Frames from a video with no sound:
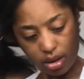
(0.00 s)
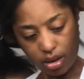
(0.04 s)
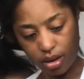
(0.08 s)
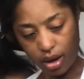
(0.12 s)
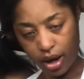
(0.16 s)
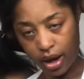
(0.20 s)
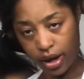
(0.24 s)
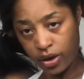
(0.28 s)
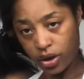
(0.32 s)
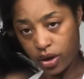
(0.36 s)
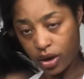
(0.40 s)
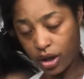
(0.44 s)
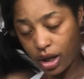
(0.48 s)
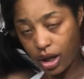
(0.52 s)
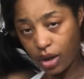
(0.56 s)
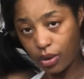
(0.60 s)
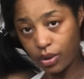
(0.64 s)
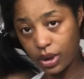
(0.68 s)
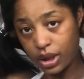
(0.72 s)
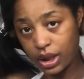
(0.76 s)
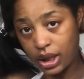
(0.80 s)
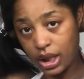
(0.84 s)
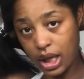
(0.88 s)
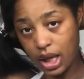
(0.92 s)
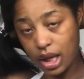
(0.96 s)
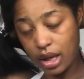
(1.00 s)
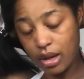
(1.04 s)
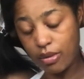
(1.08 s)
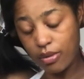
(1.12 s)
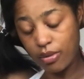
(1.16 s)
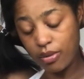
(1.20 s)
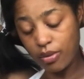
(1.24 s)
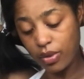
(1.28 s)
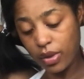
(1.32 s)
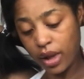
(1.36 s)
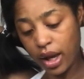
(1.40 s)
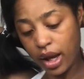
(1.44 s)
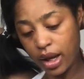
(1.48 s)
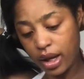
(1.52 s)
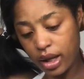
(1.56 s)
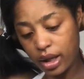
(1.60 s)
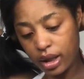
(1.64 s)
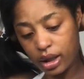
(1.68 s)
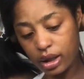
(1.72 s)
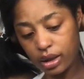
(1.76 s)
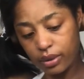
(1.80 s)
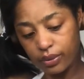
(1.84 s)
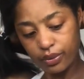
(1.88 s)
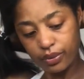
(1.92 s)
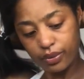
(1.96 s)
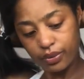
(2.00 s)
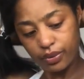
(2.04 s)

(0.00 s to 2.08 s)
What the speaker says: I thought I was getting, like,